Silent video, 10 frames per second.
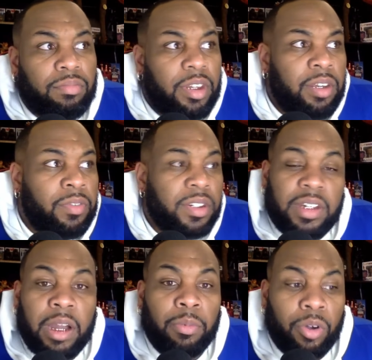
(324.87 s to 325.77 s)
even
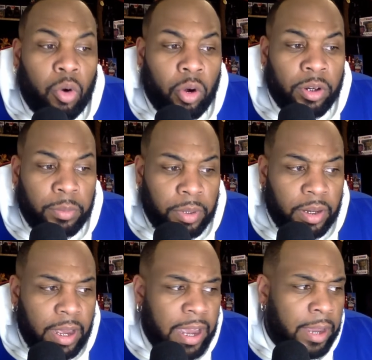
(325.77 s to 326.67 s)
stopped recording, but
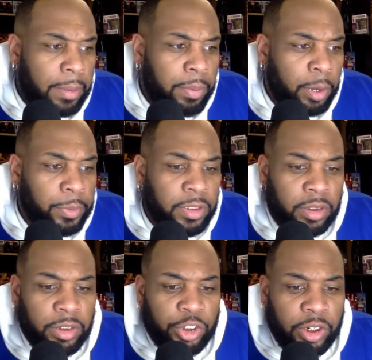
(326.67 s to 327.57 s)
I
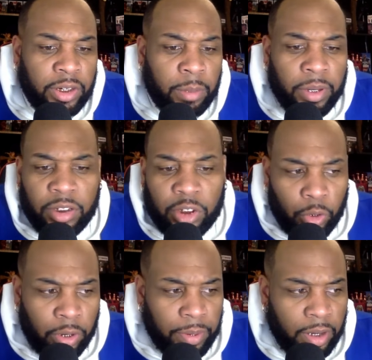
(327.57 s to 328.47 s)
purposely shut down my
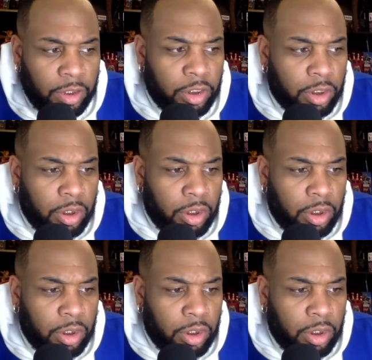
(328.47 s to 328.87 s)
Instagram page